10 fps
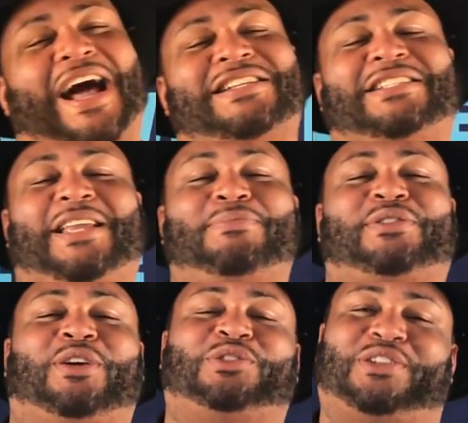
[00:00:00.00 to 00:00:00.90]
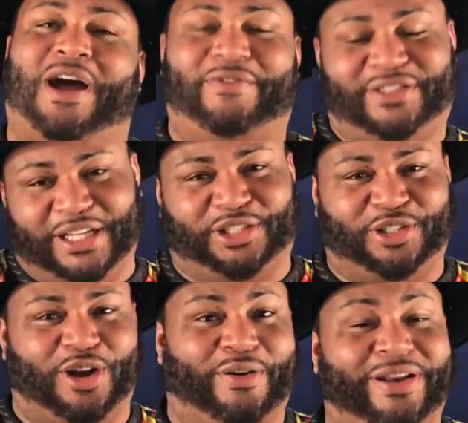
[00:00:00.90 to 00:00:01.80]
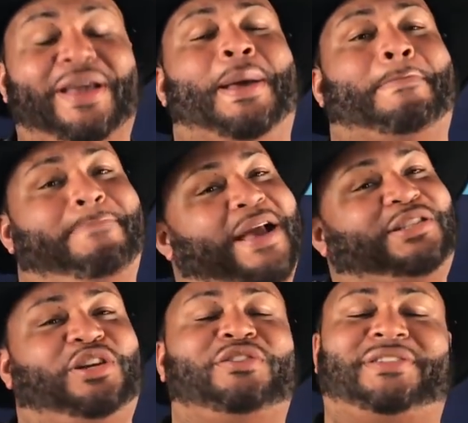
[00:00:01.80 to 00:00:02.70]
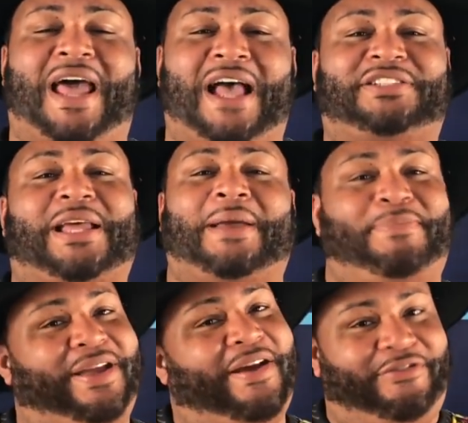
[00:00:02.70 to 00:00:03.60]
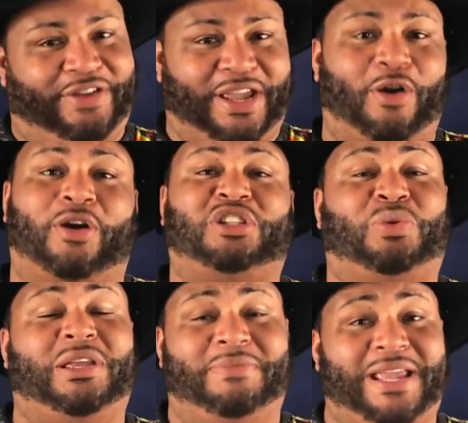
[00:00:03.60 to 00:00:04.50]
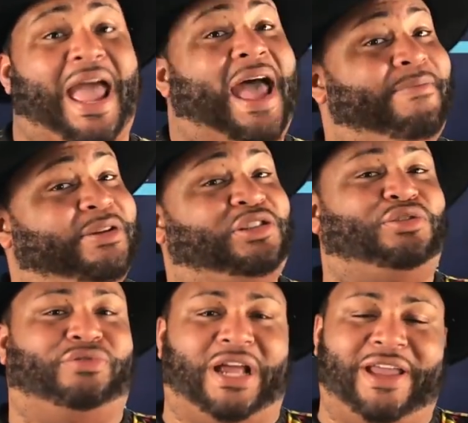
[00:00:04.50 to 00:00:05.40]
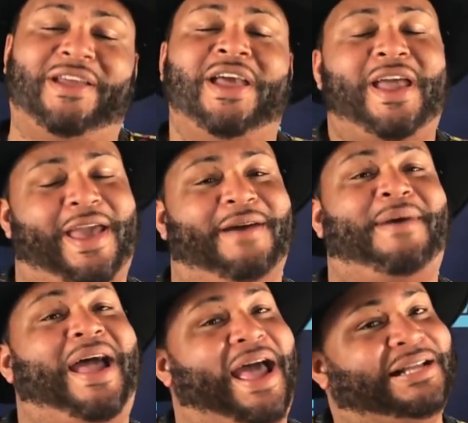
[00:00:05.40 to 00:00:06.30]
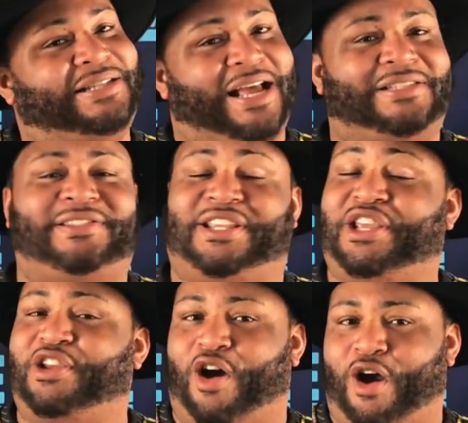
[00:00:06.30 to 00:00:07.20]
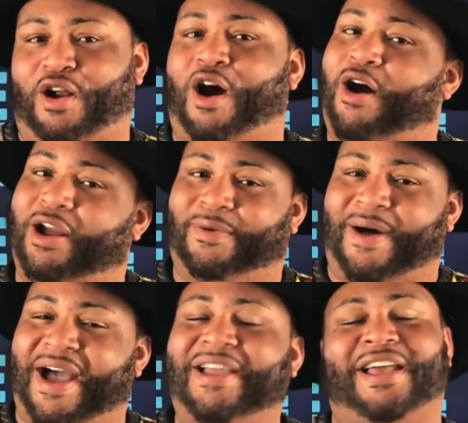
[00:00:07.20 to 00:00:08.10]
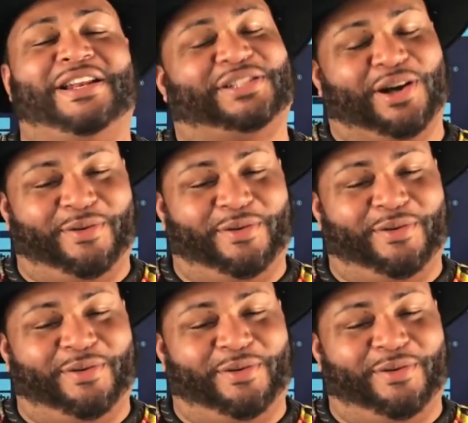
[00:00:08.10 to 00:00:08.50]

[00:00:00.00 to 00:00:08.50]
guys, let's keep the social conversation going. Make sure you use the hashtag BFV or tweet me at Misster Ray, M I S S T E R R A Y. And as